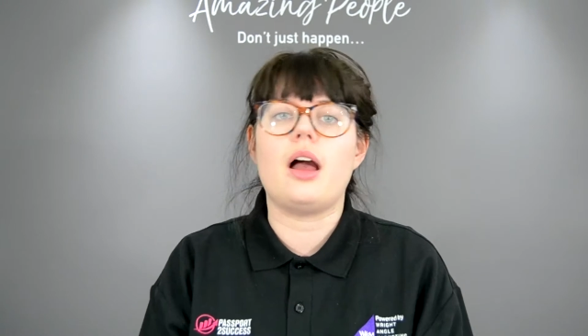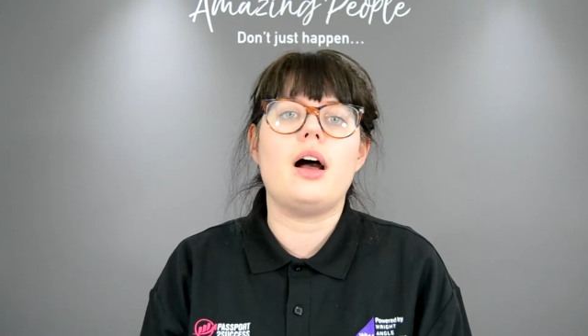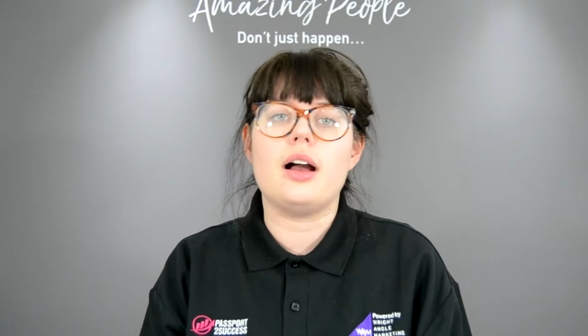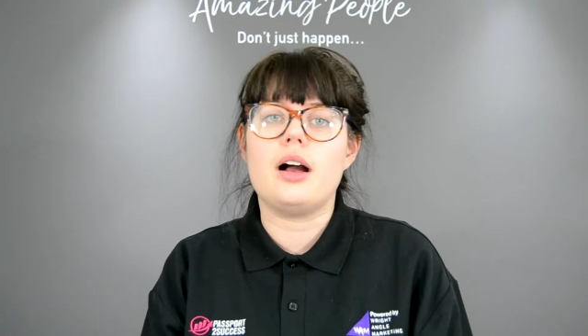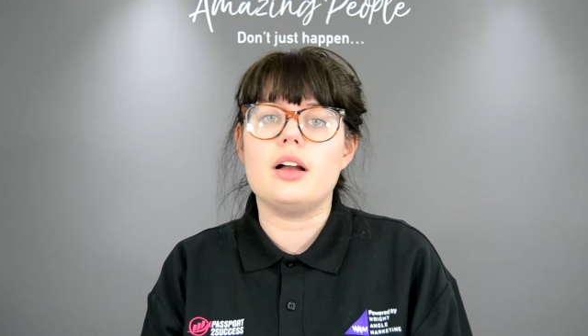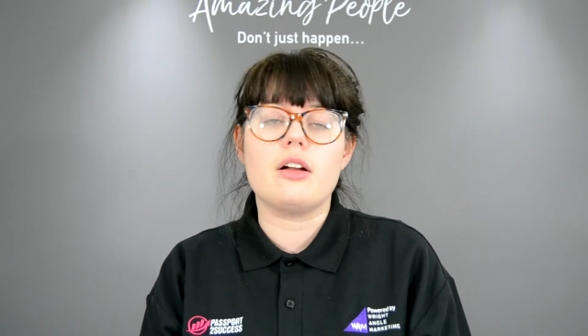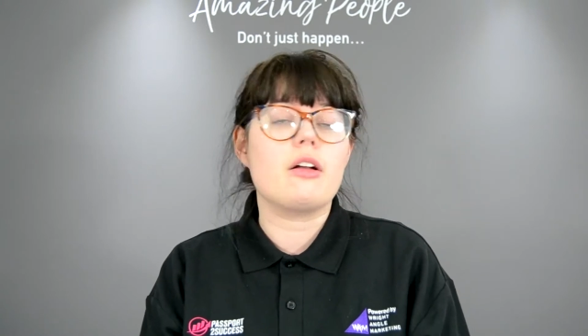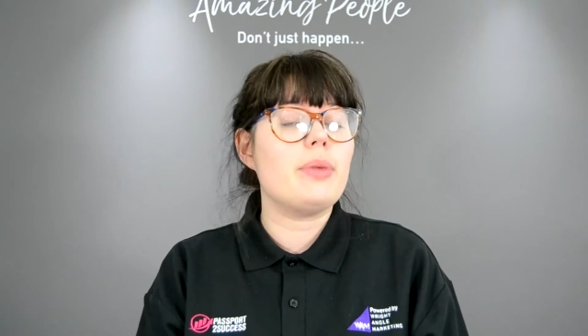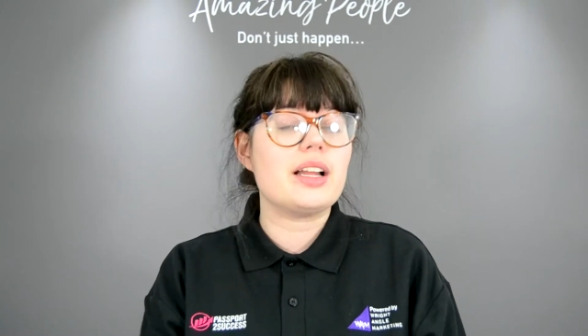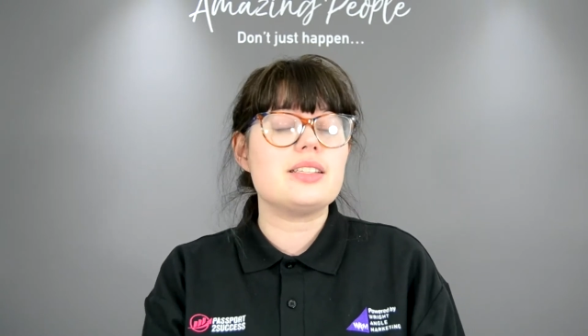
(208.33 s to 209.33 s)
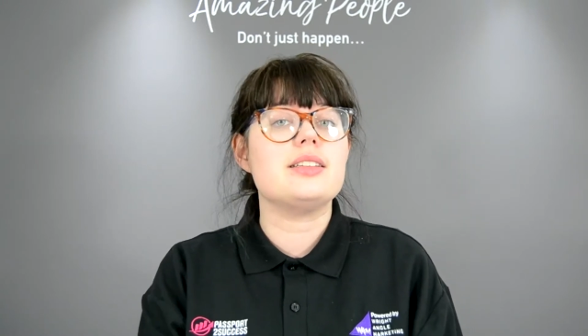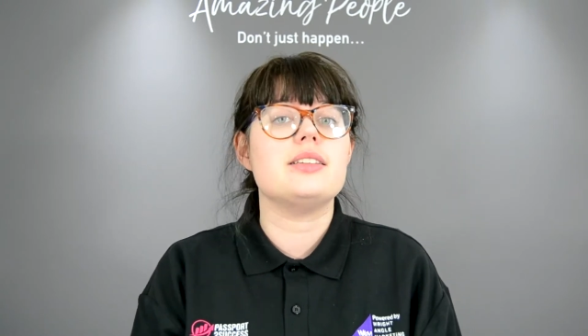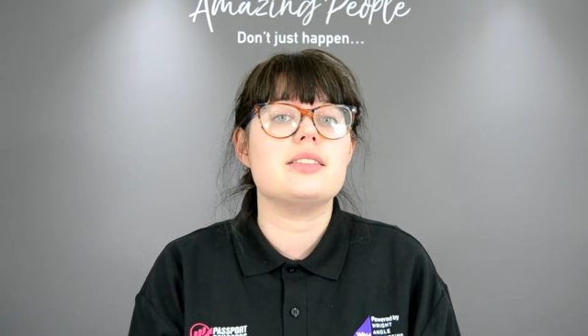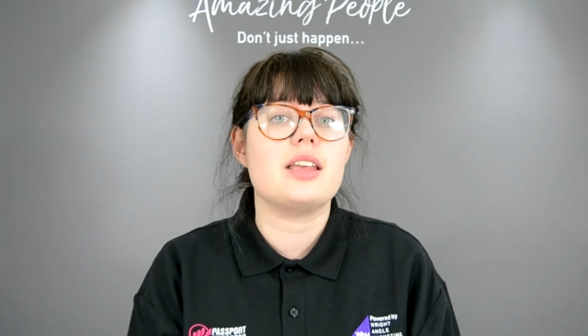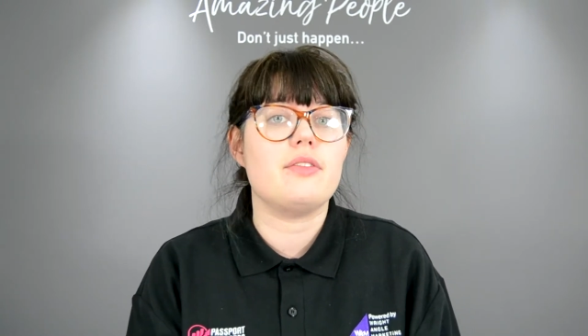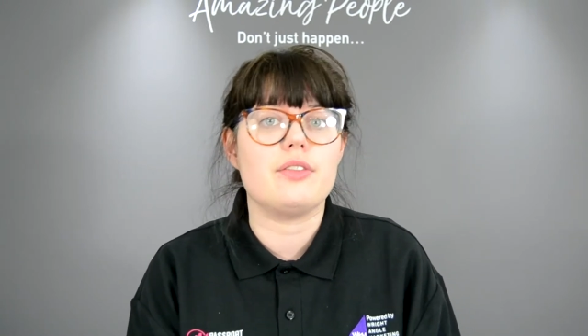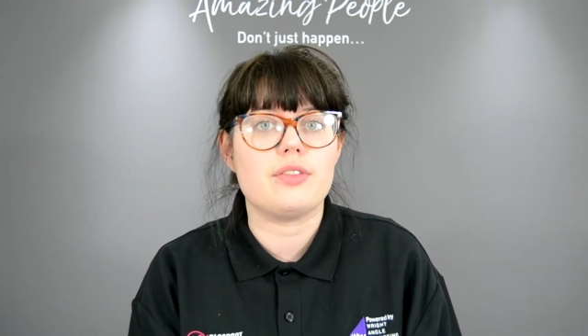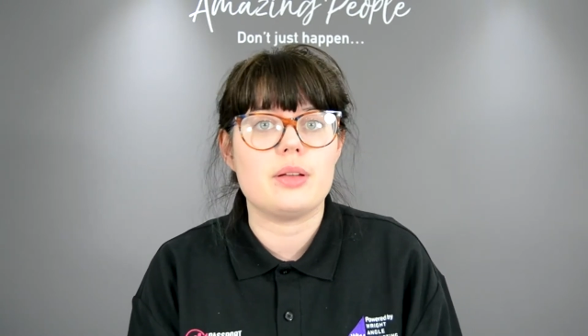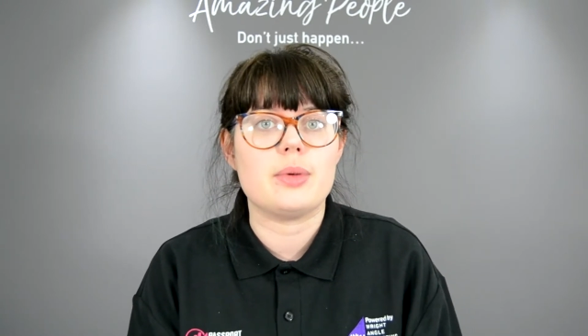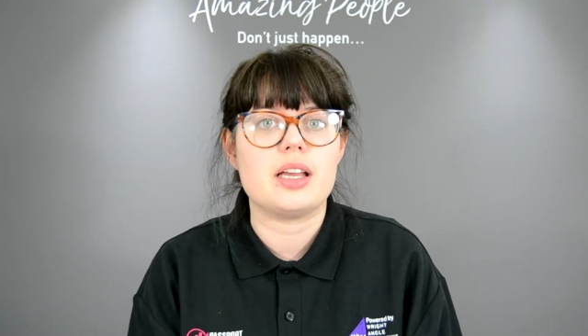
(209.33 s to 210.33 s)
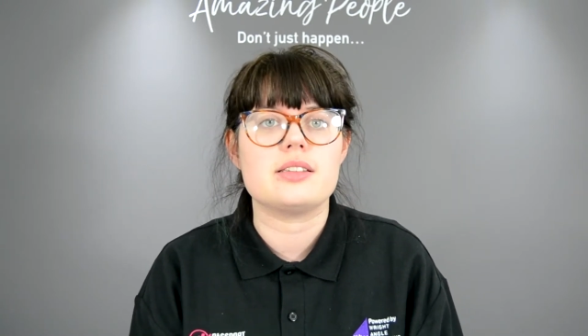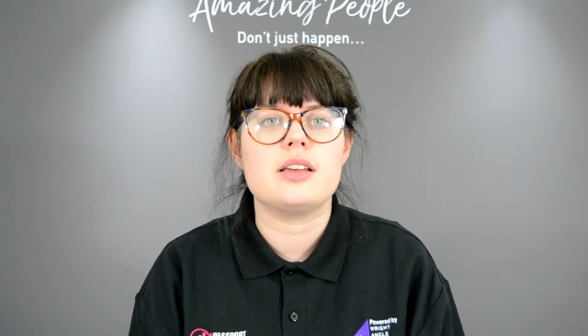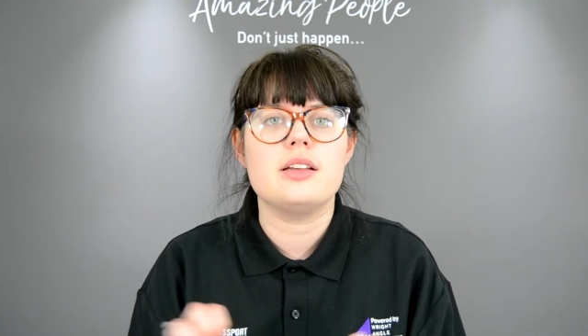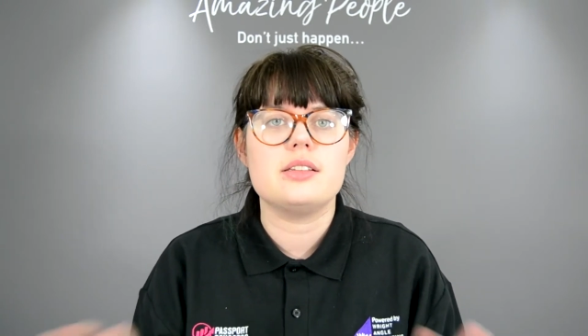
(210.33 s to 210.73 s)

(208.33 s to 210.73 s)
Are, are your competitors giving freebies?